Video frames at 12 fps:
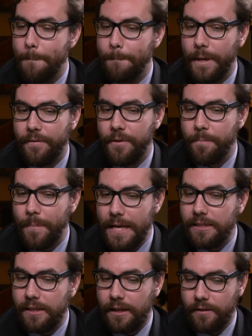But the
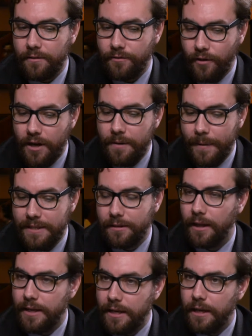basic fundamental
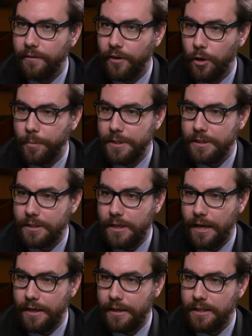idea of an open
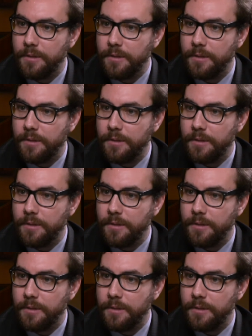society,